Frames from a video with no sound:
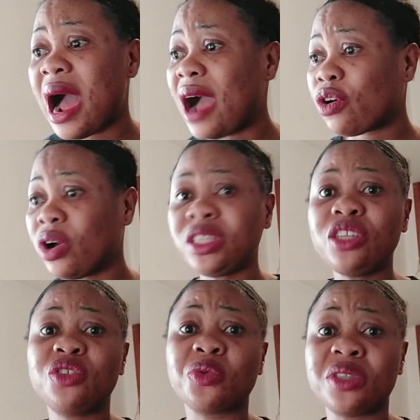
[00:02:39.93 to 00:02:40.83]

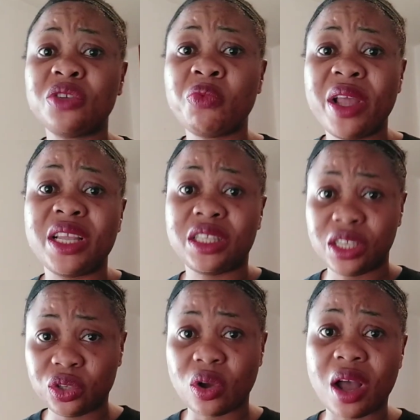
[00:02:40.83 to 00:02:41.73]
according to the way that
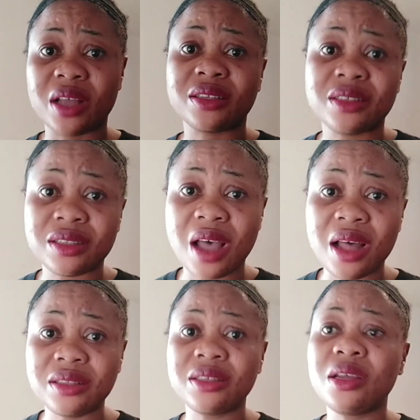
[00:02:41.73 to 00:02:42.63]
they talk and
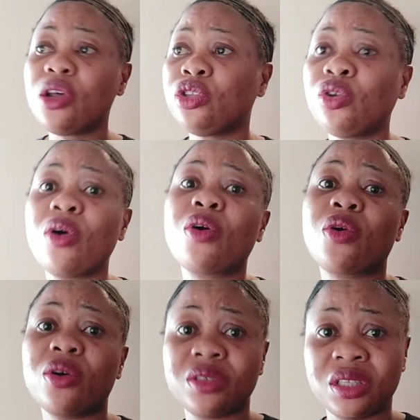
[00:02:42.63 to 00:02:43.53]
stand. Don't
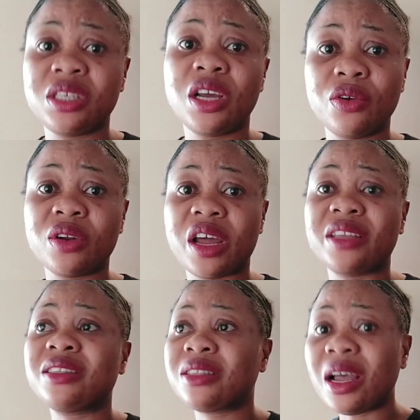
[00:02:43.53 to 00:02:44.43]
cross the yellow line.
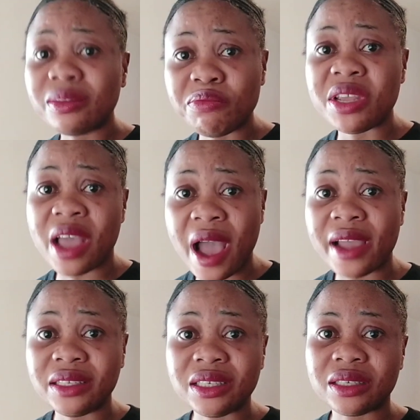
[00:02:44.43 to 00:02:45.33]
Stand
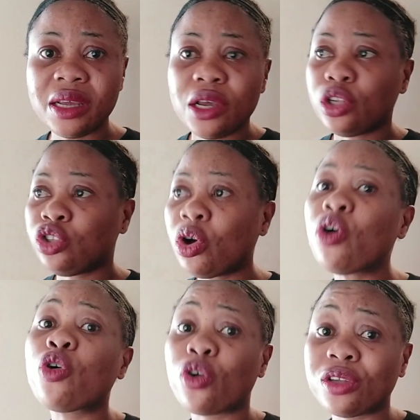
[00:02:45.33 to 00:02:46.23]
behind.
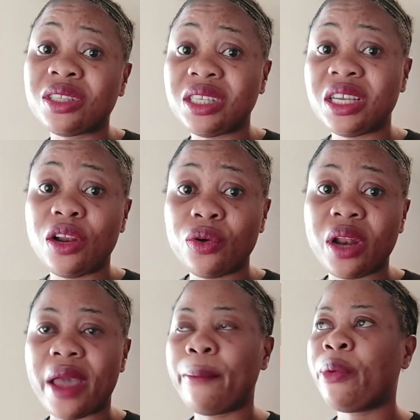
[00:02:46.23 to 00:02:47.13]
Don't cross the yellow
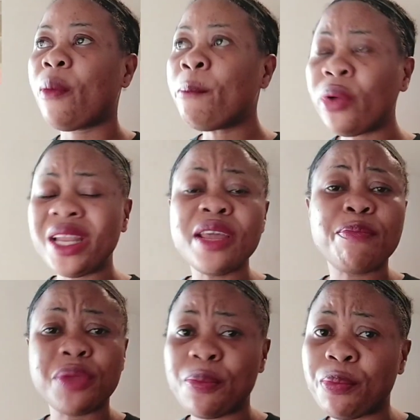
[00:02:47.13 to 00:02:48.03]
line. But many
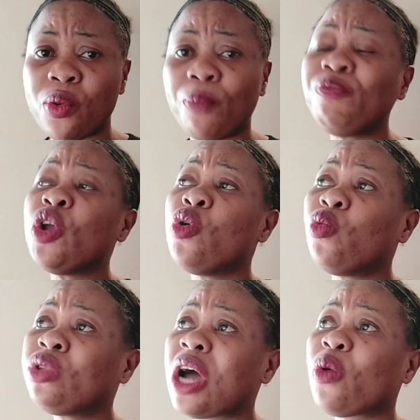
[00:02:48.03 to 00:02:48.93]
people
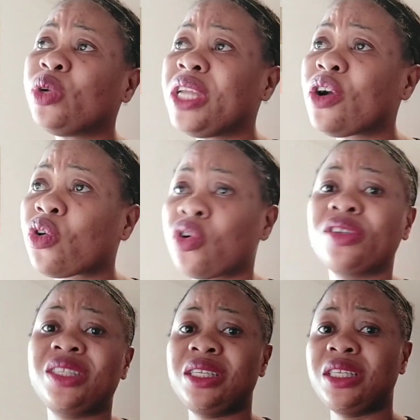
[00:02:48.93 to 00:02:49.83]
una when they
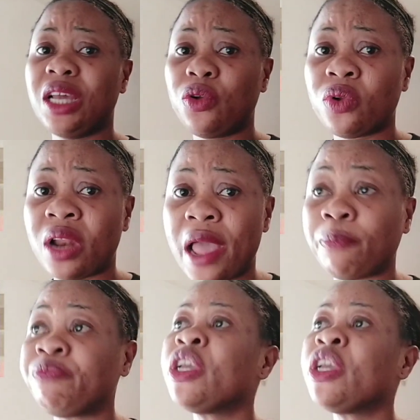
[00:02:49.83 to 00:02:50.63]
cross the yellow line,